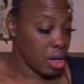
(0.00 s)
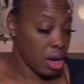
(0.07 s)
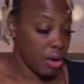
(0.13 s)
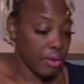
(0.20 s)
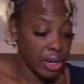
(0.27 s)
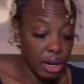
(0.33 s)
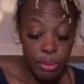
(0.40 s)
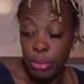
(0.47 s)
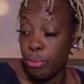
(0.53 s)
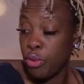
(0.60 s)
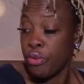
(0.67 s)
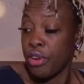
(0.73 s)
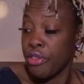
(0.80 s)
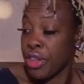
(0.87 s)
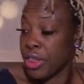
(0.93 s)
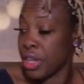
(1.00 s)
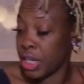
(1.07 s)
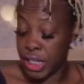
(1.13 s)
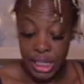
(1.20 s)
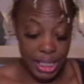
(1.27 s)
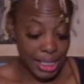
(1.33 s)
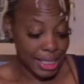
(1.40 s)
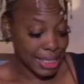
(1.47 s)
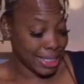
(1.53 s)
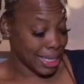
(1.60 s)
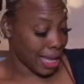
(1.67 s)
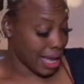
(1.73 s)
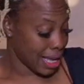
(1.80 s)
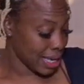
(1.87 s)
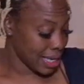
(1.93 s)
All right, I'm gonna move everything to the
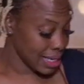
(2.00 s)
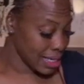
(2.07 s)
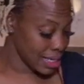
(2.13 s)
side.